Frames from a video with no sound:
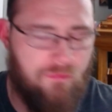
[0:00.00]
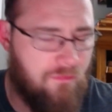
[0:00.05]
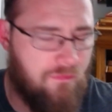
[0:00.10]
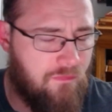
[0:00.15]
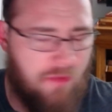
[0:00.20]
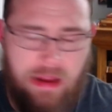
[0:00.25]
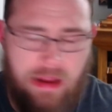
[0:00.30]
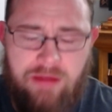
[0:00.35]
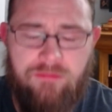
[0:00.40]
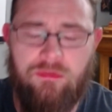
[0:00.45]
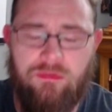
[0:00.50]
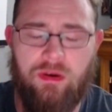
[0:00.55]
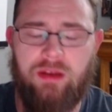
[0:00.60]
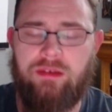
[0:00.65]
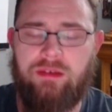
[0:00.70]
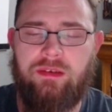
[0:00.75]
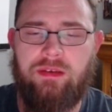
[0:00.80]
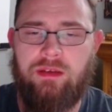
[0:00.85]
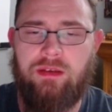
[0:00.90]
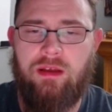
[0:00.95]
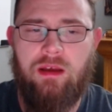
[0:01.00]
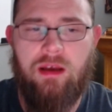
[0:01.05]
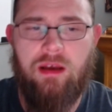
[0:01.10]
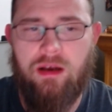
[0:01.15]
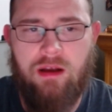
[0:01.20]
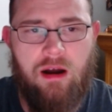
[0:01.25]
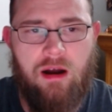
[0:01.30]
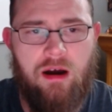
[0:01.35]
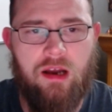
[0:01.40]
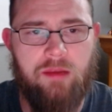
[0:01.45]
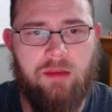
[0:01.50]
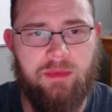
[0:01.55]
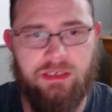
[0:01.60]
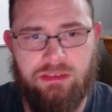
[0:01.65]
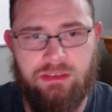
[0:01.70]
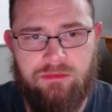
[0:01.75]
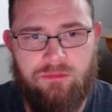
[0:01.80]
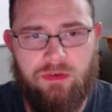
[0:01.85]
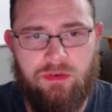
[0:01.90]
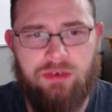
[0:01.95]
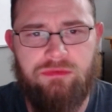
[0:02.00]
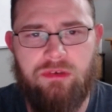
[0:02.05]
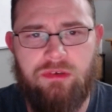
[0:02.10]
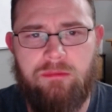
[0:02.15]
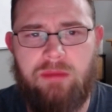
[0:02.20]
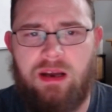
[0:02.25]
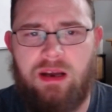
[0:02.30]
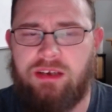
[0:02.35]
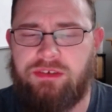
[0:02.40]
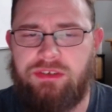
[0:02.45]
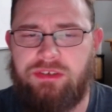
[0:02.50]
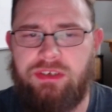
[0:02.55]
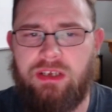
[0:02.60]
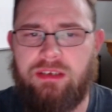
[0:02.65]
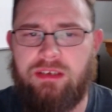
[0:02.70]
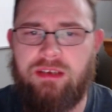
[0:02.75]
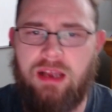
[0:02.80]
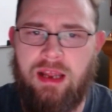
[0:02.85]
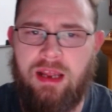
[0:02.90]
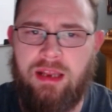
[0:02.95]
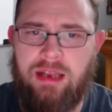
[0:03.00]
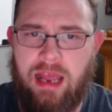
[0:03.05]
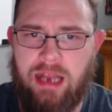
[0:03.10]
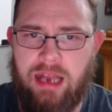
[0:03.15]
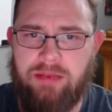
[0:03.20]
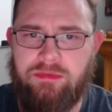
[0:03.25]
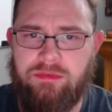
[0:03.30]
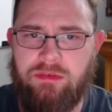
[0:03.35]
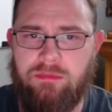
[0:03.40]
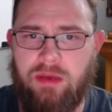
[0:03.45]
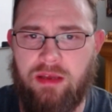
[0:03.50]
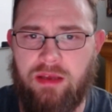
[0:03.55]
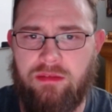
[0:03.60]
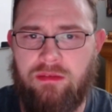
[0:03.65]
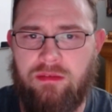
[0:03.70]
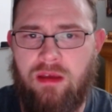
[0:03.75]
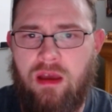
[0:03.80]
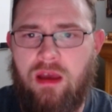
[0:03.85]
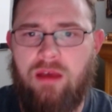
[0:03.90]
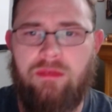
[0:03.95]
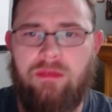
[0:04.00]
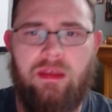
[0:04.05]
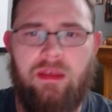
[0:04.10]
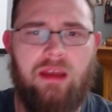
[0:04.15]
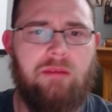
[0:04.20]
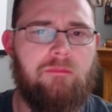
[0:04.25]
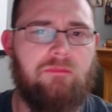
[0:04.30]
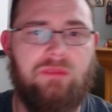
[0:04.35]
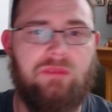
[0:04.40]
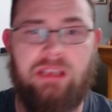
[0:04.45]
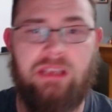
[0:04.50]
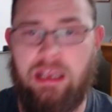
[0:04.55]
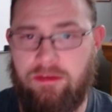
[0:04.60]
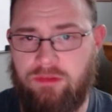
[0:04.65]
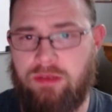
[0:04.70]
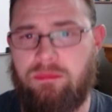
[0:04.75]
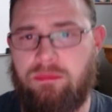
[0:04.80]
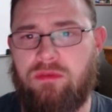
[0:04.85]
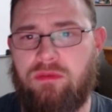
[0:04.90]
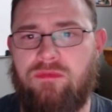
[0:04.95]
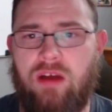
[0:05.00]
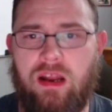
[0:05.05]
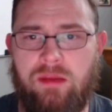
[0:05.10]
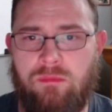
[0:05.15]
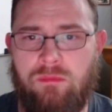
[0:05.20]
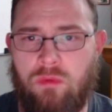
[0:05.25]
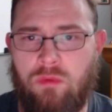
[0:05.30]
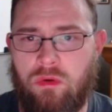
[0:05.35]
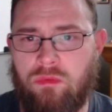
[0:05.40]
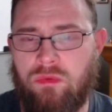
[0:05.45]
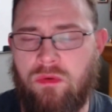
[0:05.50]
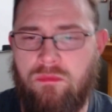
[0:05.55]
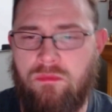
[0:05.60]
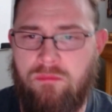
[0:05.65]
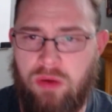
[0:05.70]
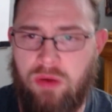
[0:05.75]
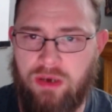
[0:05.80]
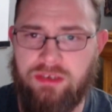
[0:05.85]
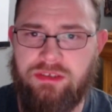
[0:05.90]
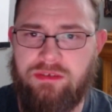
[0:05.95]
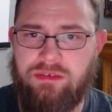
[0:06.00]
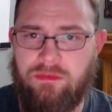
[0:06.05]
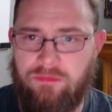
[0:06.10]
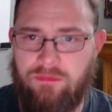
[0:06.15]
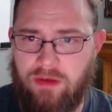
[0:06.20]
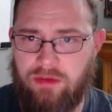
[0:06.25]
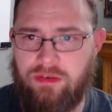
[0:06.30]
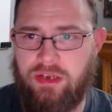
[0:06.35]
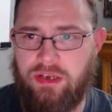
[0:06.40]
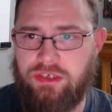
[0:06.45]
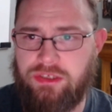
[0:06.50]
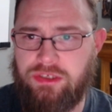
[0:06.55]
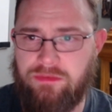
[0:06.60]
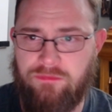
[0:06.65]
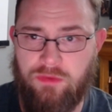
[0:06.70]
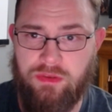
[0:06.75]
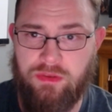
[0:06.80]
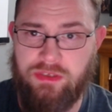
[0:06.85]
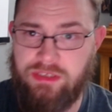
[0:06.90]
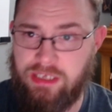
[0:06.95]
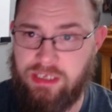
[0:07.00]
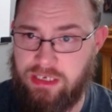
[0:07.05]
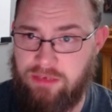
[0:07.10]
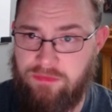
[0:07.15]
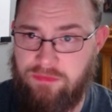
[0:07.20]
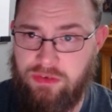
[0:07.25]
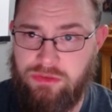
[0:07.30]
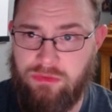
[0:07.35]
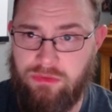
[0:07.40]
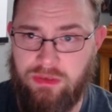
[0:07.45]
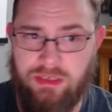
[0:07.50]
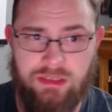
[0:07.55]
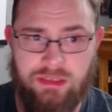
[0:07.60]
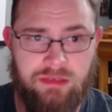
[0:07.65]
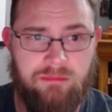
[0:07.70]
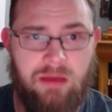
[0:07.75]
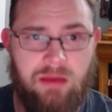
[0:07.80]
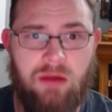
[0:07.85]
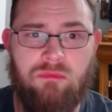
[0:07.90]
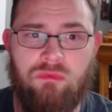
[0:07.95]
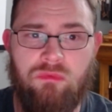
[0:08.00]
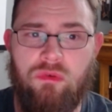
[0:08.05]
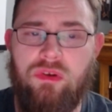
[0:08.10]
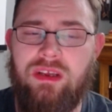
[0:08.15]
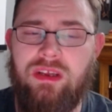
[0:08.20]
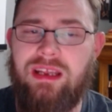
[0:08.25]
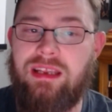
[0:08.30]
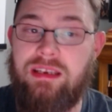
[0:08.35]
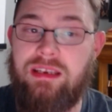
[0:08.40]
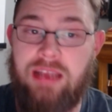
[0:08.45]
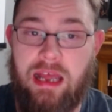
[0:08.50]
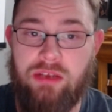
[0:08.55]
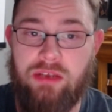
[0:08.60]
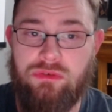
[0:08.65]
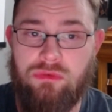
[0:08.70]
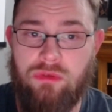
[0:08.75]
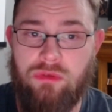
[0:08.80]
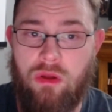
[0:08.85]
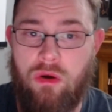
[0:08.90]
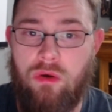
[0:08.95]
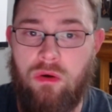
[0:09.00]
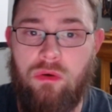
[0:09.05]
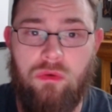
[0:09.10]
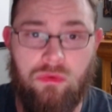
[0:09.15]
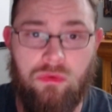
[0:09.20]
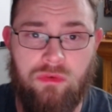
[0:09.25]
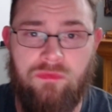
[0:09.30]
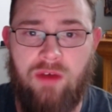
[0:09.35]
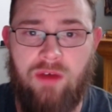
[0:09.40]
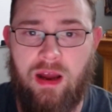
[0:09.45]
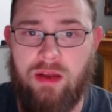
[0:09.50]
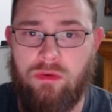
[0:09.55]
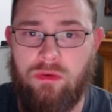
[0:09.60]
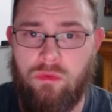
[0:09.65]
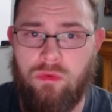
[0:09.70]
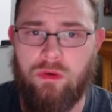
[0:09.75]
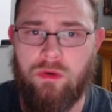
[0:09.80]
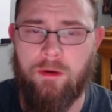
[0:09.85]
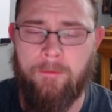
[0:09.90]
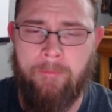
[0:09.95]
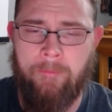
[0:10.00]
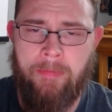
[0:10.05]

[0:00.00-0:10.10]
favorite economists, Frédéric Bastiat and Adam Smith. They definitely provide a more robust foundation for this individualism by rooting it in natural law or divine order.